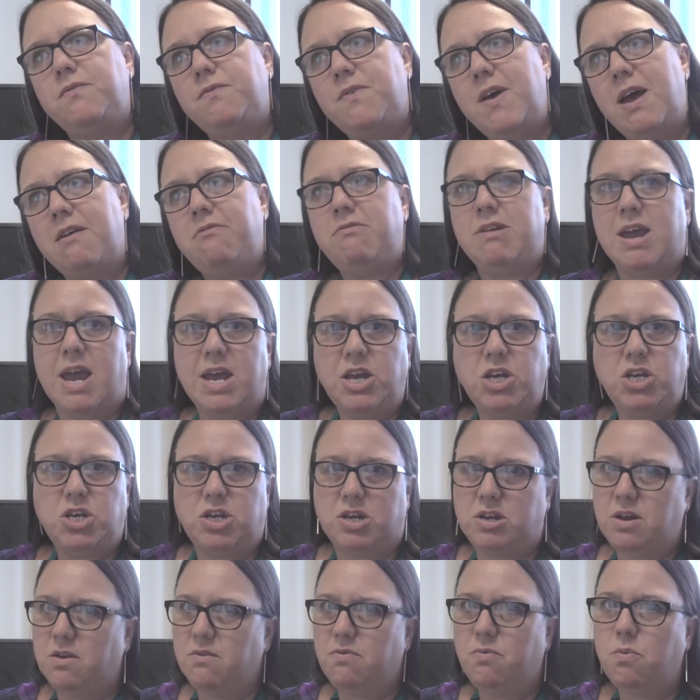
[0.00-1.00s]

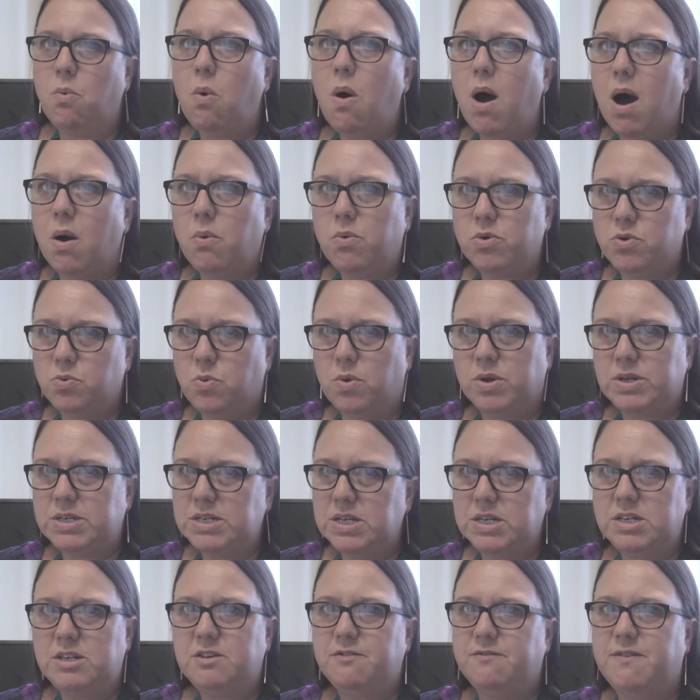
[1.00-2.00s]
variation of what I was
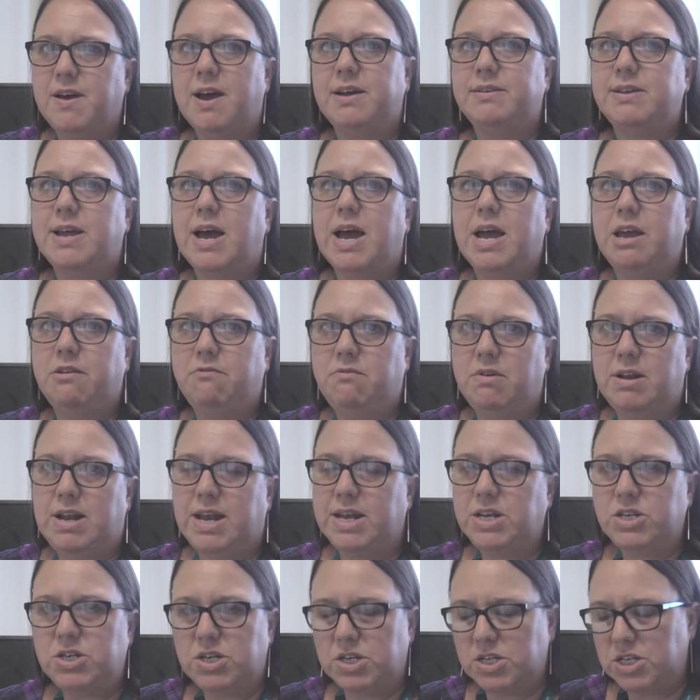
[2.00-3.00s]
wanting to find out in
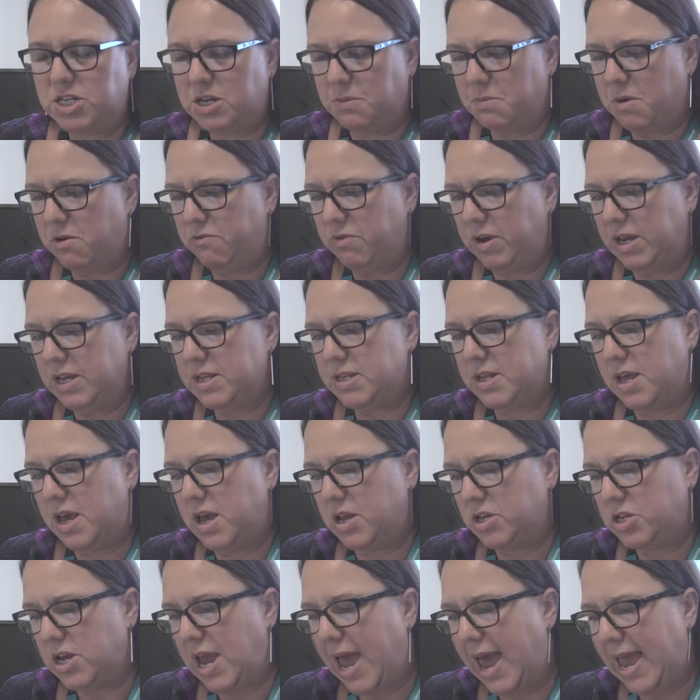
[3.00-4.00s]
relation to my
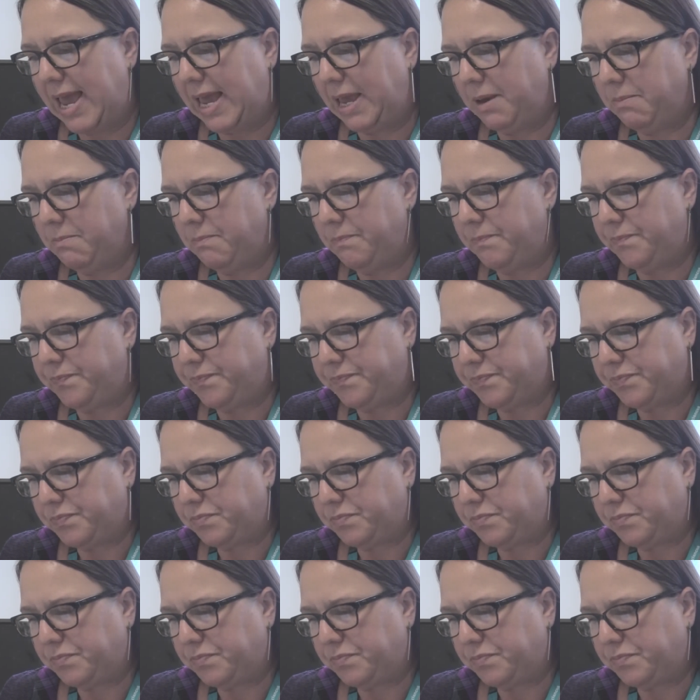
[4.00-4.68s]
research aim.